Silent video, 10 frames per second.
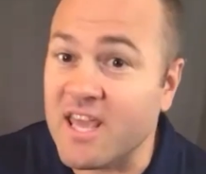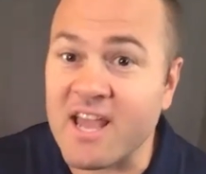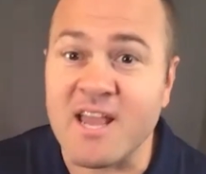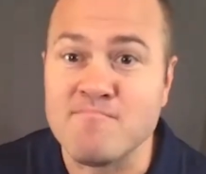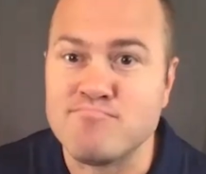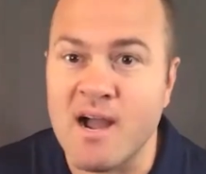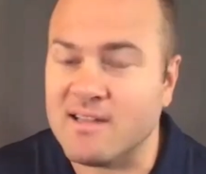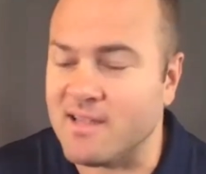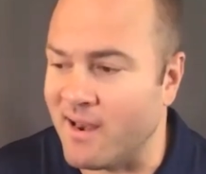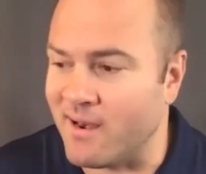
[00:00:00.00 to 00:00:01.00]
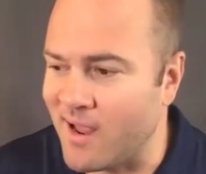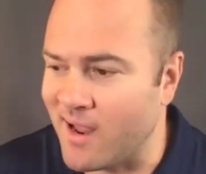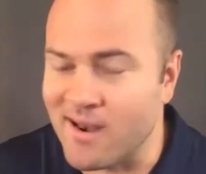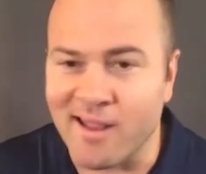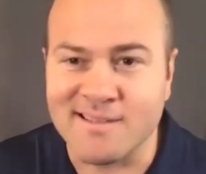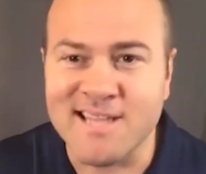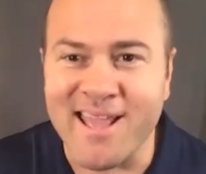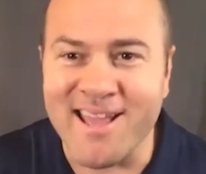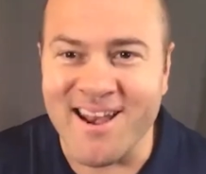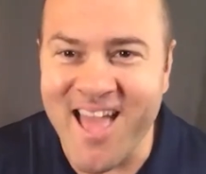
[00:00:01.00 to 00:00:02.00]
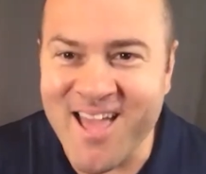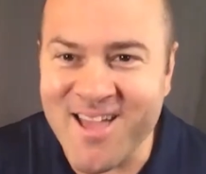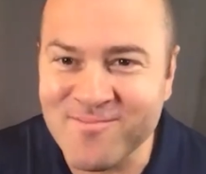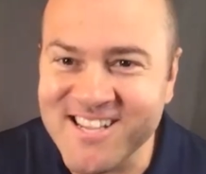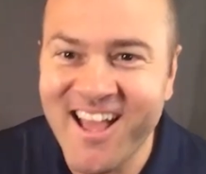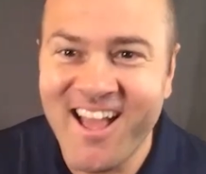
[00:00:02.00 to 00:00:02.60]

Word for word: kicking butt and and, and taking names,